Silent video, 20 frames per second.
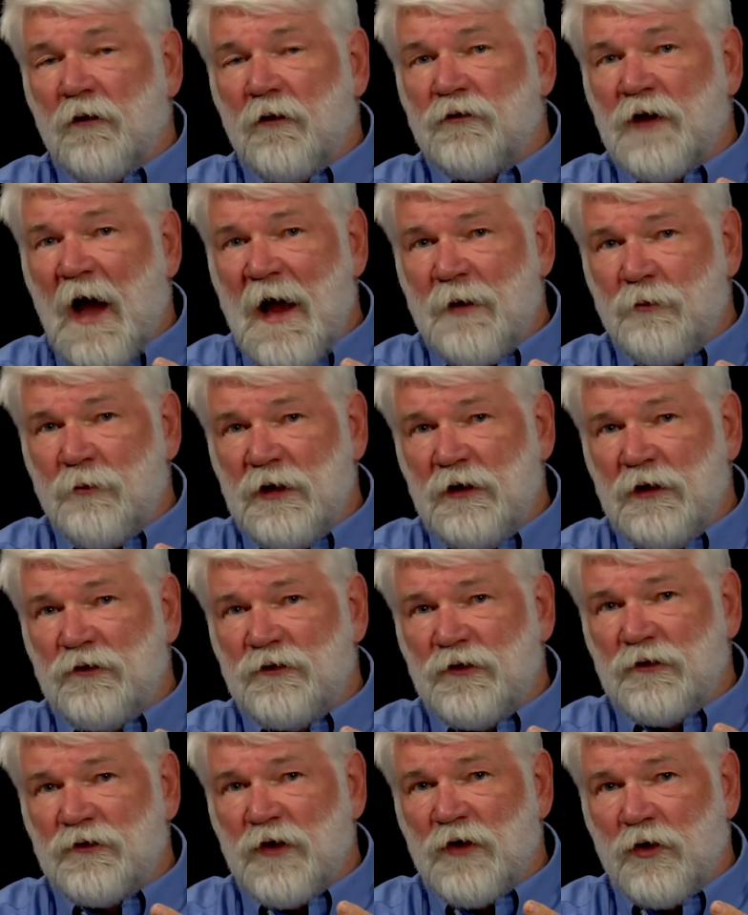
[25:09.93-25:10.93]

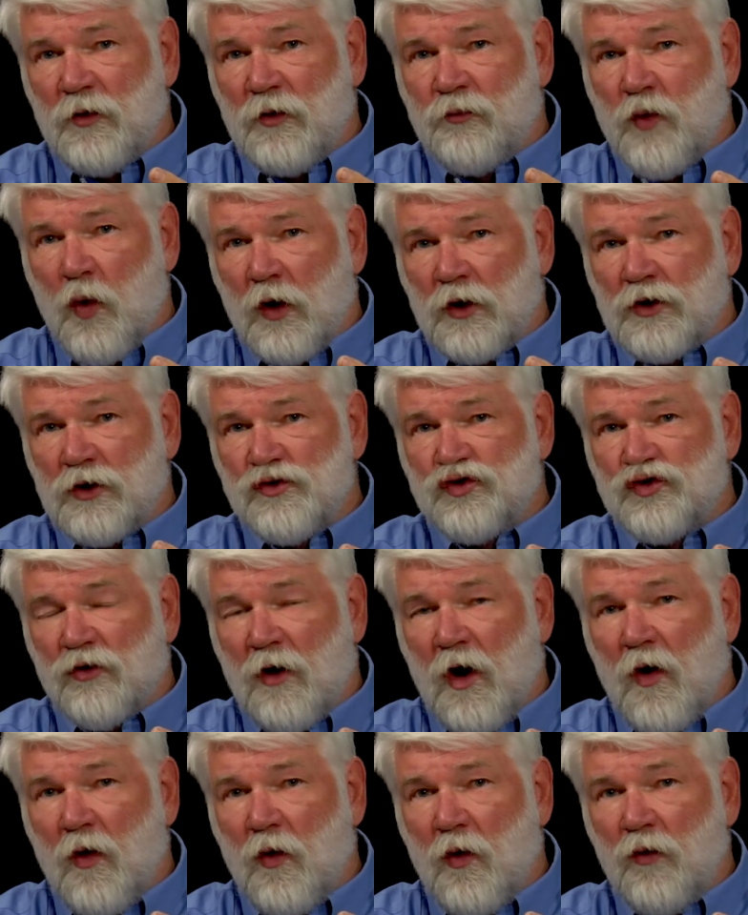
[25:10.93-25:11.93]
diabetes is under poor
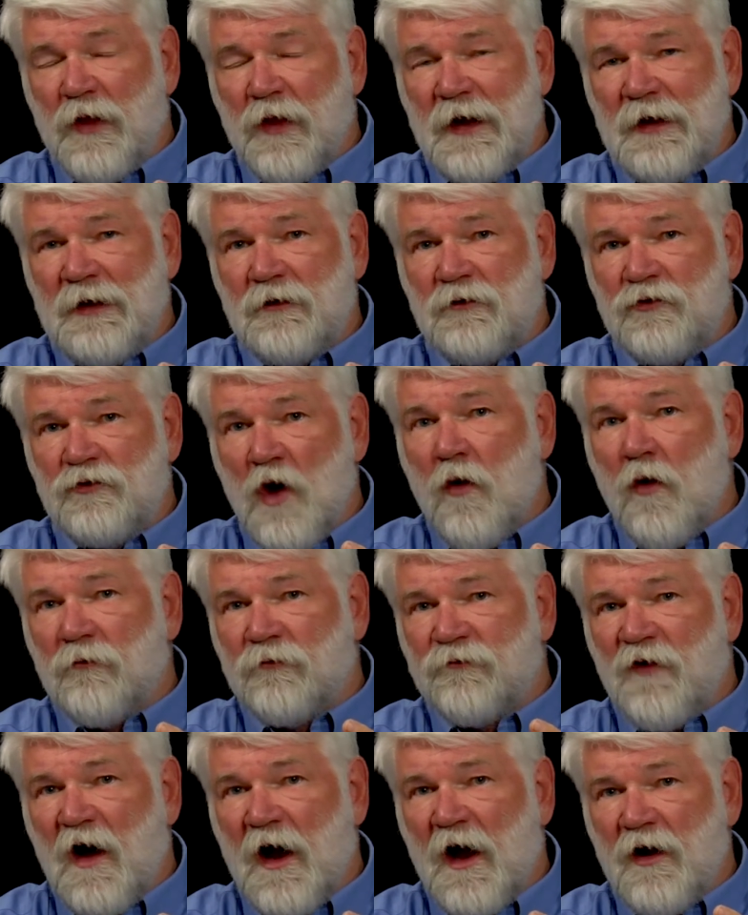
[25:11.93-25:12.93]
control, they
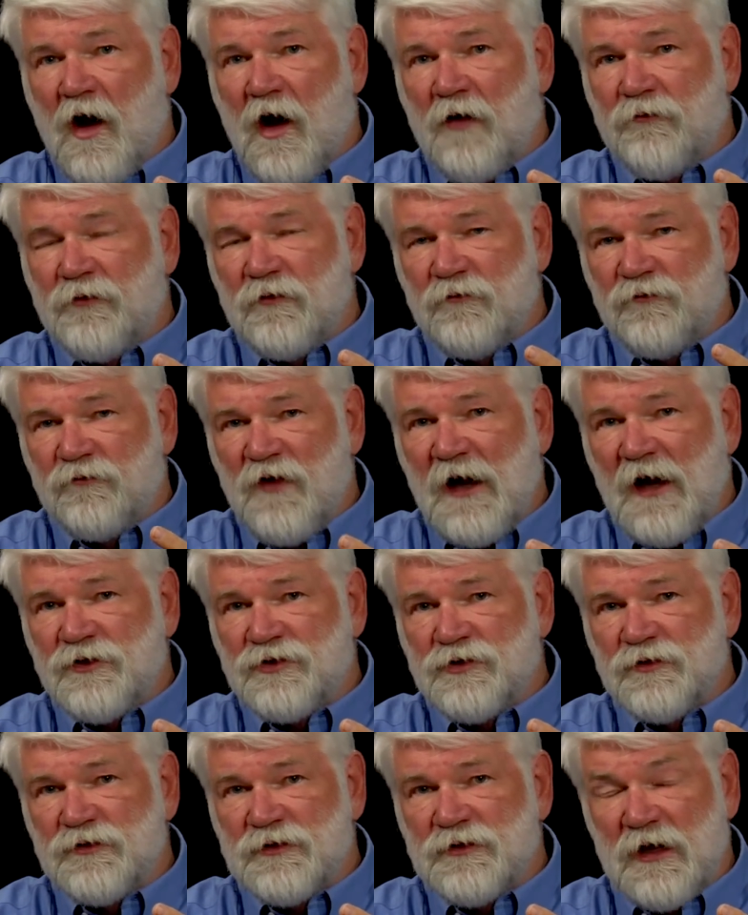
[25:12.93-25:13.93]
don't fight off
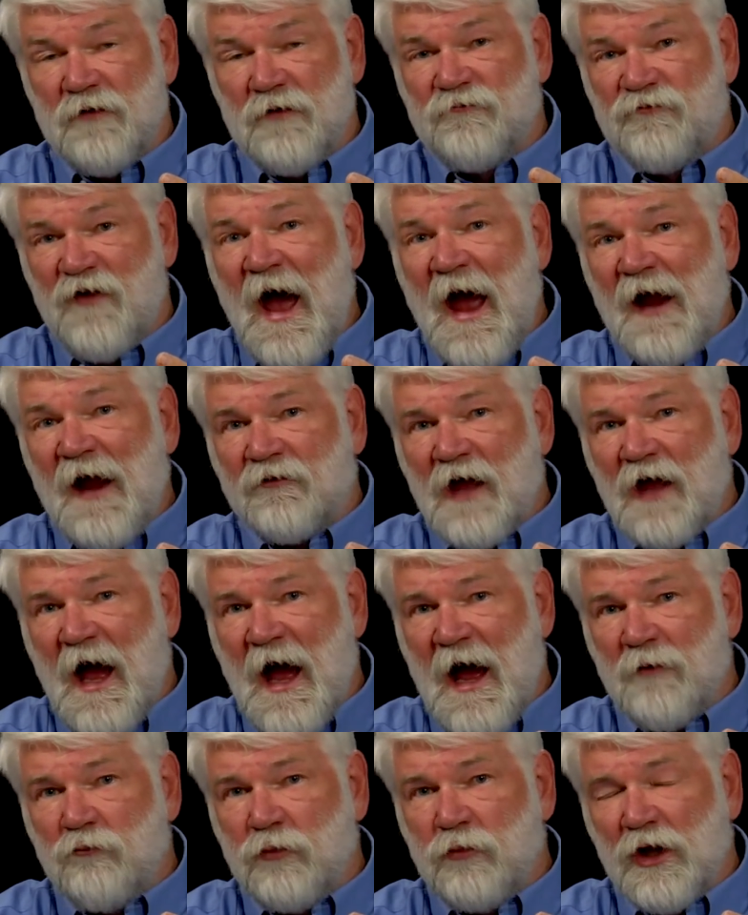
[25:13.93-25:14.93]
infections. And in fact, the
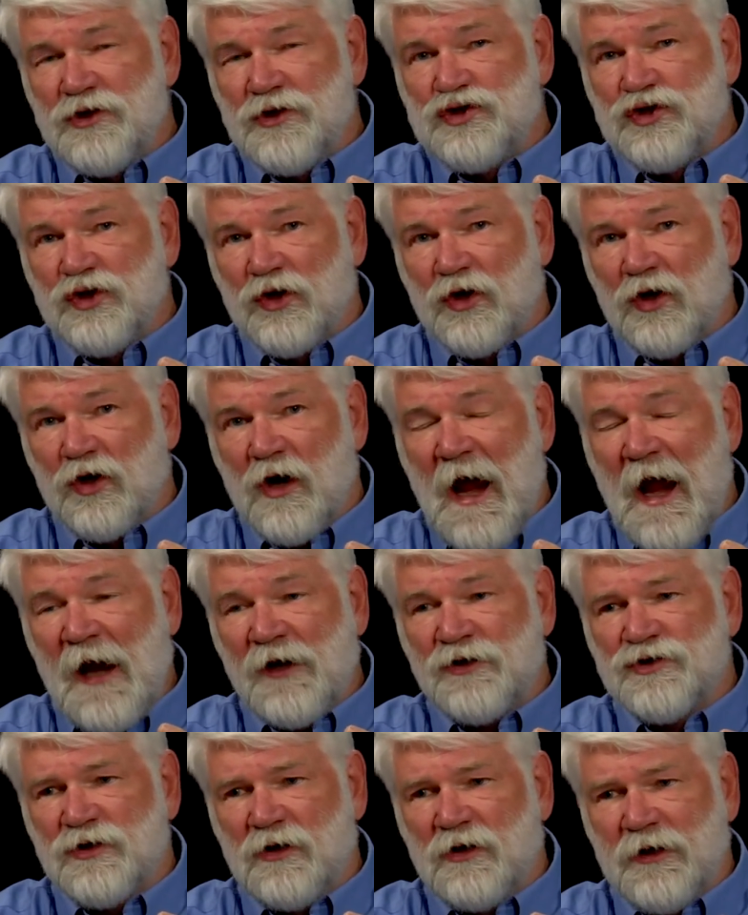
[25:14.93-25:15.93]
high blood sugar
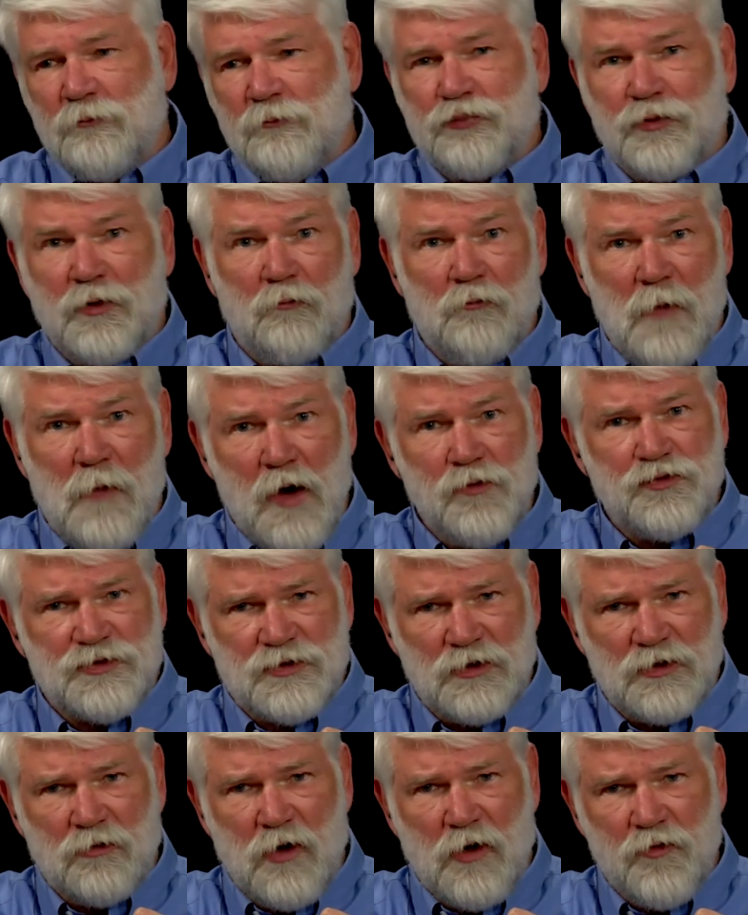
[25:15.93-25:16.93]
actually promotes
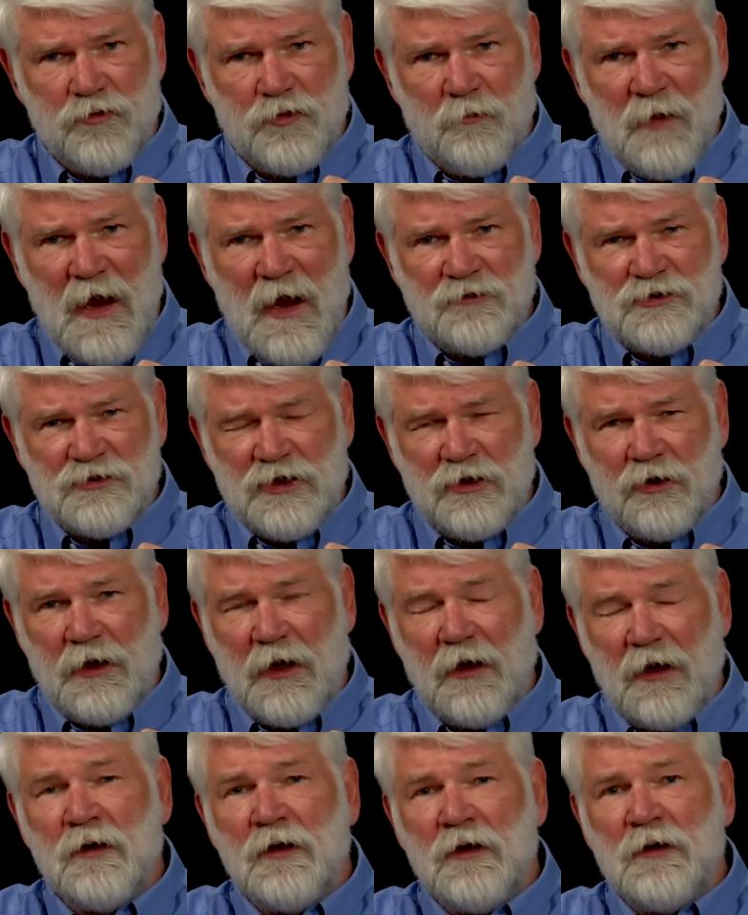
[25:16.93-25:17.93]
the growth of
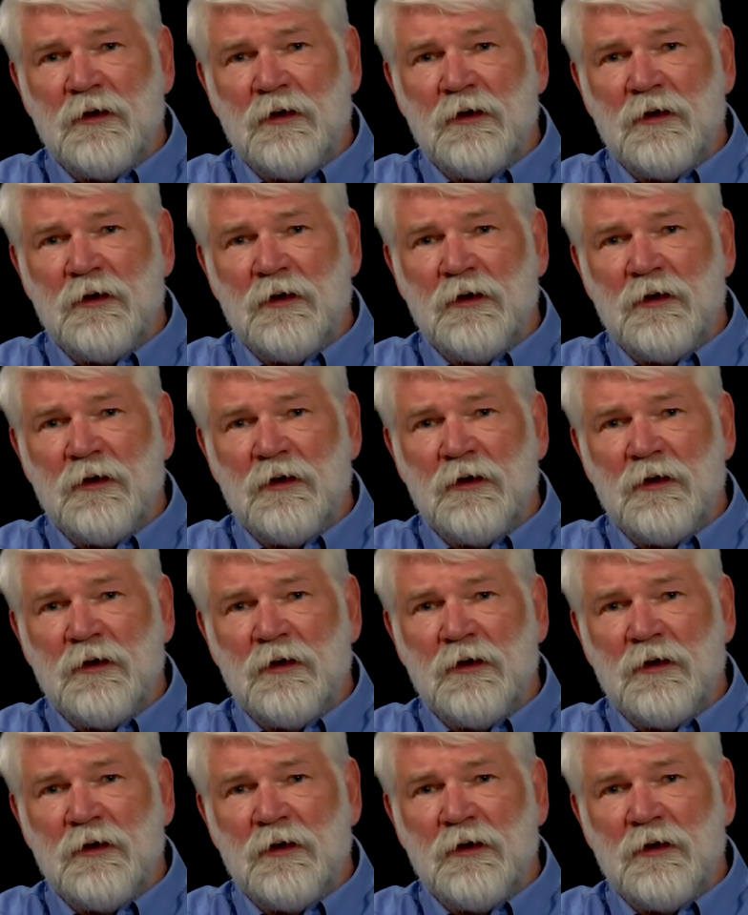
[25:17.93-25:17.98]
bacteria.